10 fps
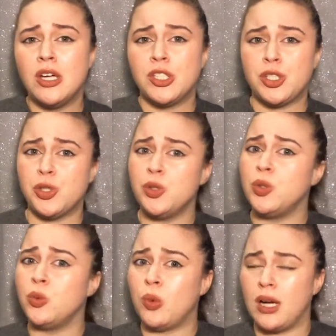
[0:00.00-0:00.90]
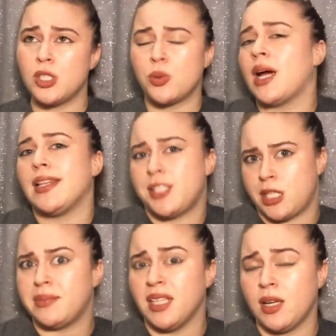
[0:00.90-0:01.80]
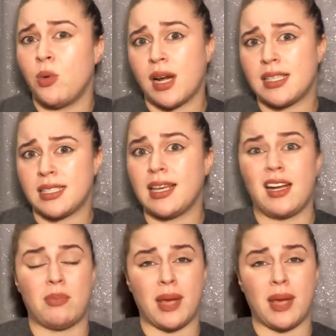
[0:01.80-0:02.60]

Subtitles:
to ones where I legitimately wanted to get up